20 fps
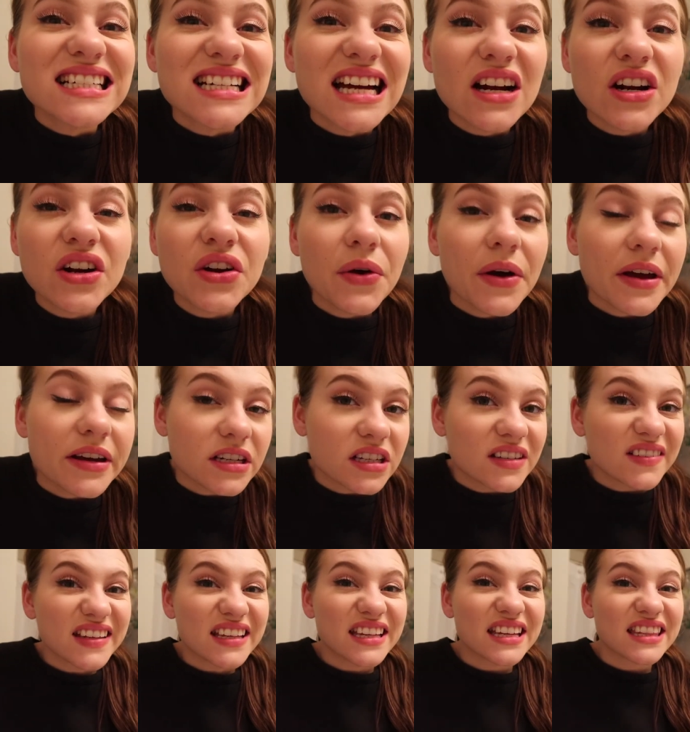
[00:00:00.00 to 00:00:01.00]
I don't know, I
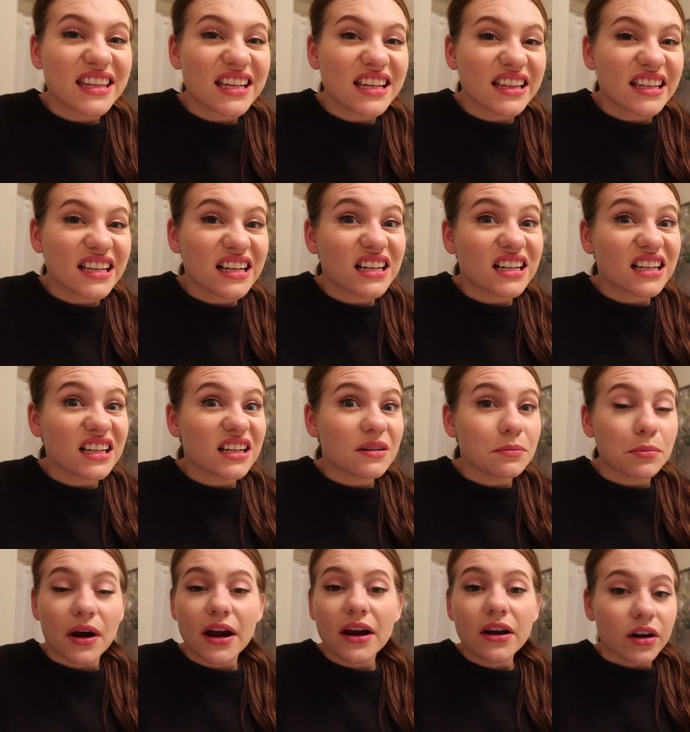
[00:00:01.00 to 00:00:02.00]
just feel like they look
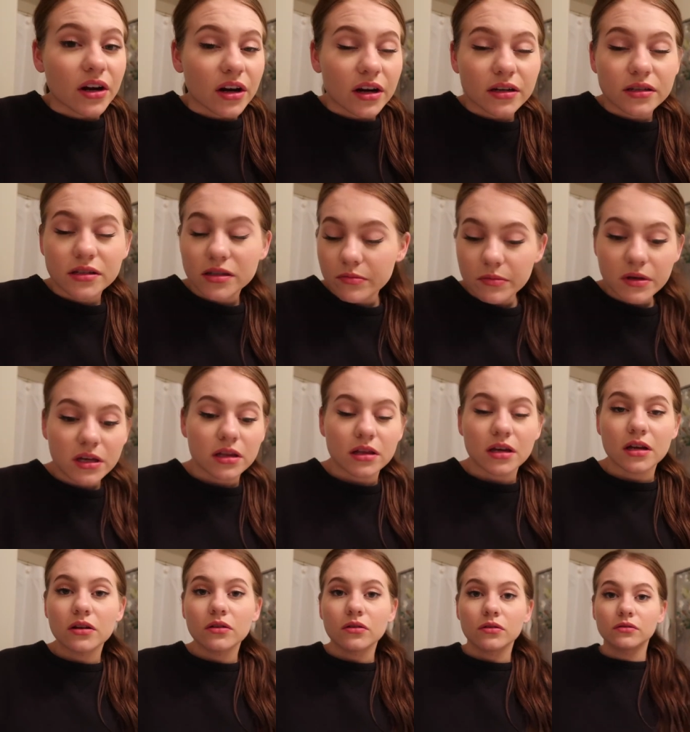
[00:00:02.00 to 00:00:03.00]
brighter. To me,
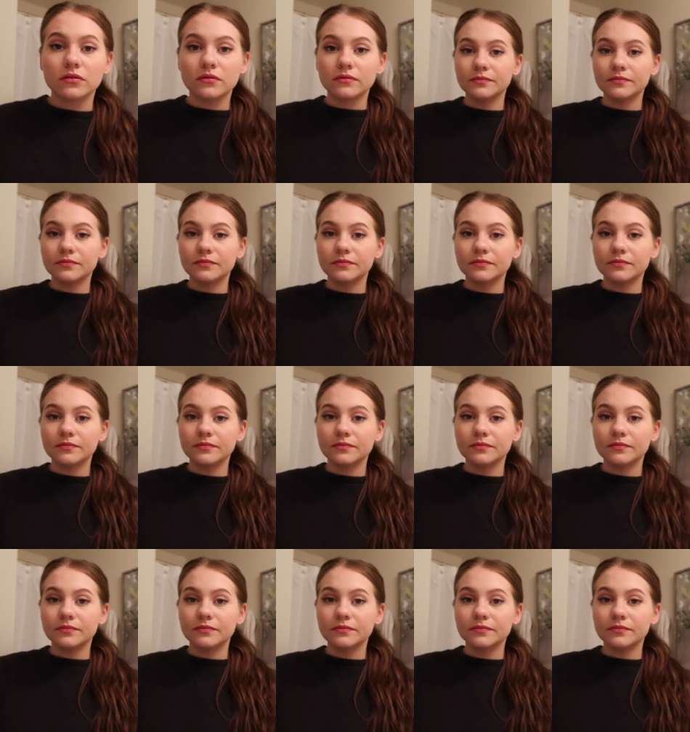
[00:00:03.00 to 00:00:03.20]
they do.